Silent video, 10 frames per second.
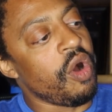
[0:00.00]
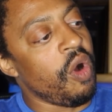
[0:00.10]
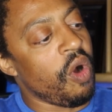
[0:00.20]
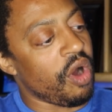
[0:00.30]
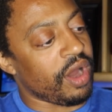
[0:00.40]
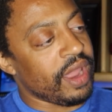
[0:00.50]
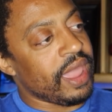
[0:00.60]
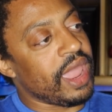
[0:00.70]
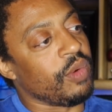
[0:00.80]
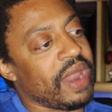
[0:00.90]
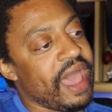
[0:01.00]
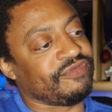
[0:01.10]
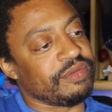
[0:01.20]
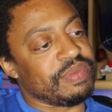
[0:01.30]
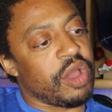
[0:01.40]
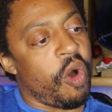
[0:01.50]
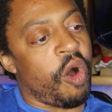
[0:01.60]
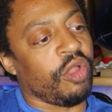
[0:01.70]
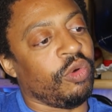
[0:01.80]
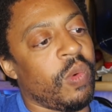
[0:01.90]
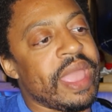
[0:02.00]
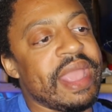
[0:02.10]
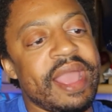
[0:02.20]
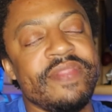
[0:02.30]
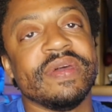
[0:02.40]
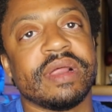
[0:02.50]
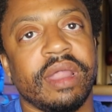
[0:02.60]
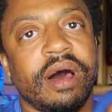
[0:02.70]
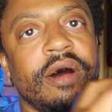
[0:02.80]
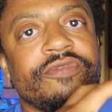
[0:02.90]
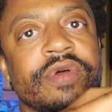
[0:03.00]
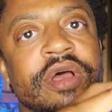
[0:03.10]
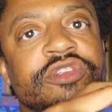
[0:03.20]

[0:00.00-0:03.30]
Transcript: Or it would have to be all the way in the glove